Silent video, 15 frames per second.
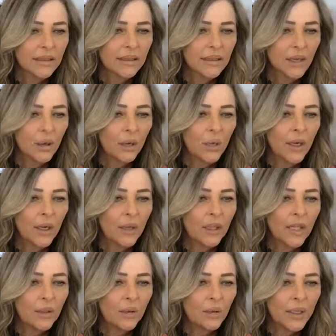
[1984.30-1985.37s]
Where
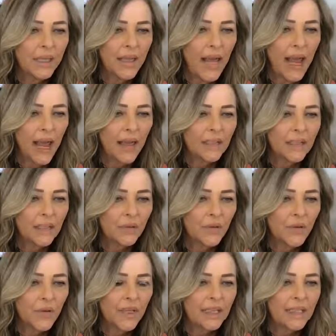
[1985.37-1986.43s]
can we ask
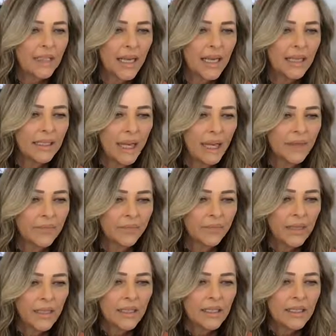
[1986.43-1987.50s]
for the data?
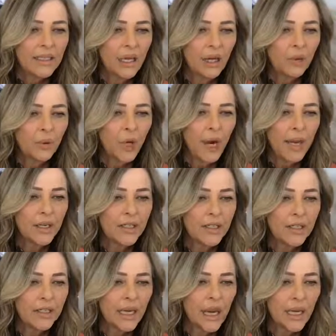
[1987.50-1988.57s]
So prior to
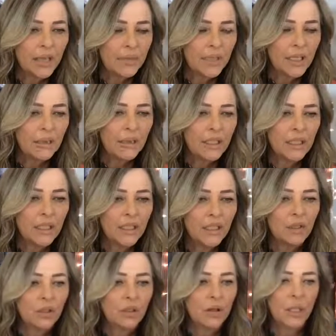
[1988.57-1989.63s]
the IEP meeting,
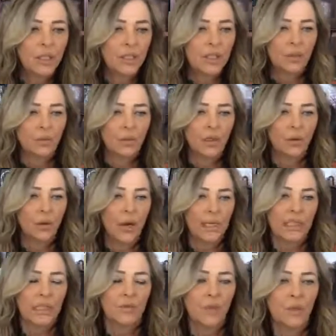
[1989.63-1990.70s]
you're going to
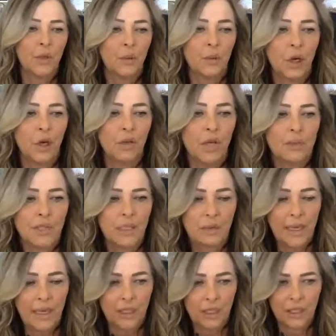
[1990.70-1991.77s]
request from your program
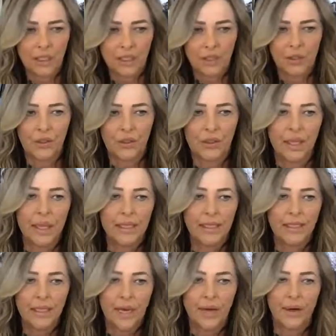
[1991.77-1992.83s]
specialist or your case
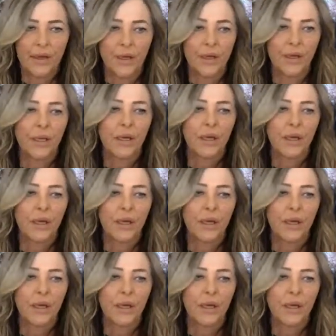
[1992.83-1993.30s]
carrier